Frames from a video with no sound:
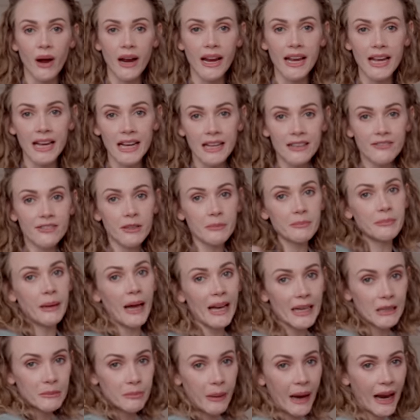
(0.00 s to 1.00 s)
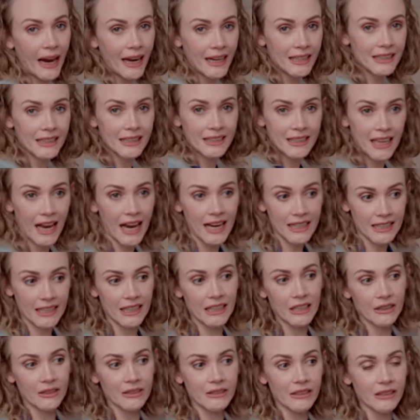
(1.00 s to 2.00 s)
I have a backpack cat
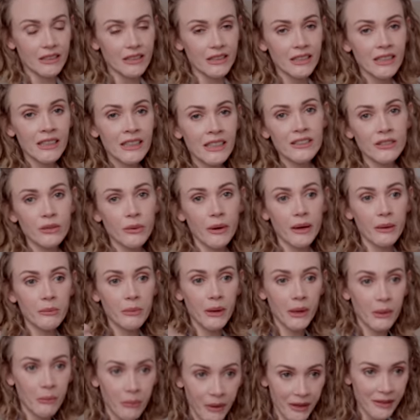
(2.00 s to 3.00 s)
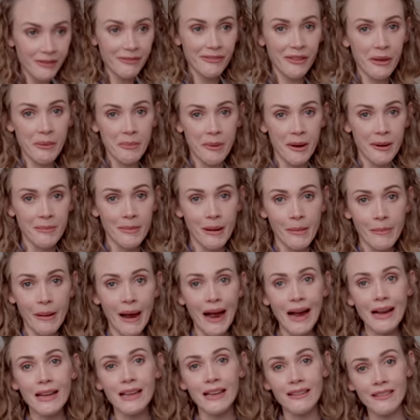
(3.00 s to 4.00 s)
carrier, so I wear one of them on my
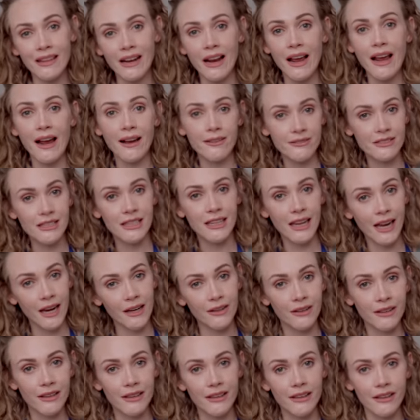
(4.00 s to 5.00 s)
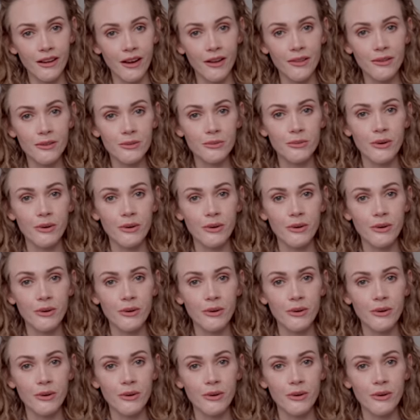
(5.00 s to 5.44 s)
back and then I have to carry the other